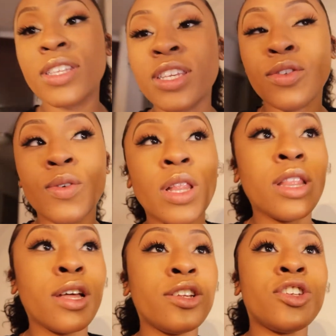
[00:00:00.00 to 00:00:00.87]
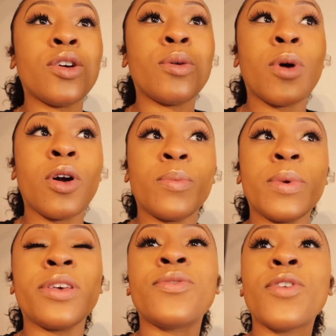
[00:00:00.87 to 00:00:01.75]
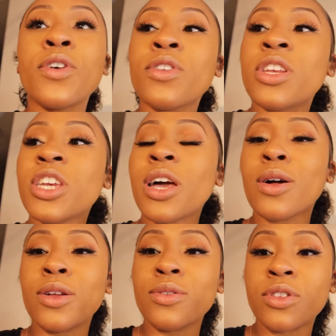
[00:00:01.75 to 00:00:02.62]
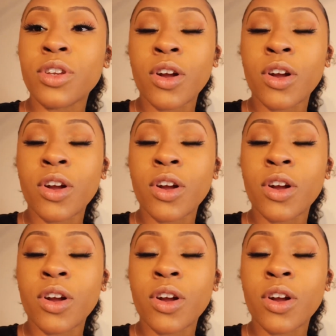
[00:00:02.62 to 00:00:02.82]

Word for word: to lunch tomorrow because Fogo de Chão closes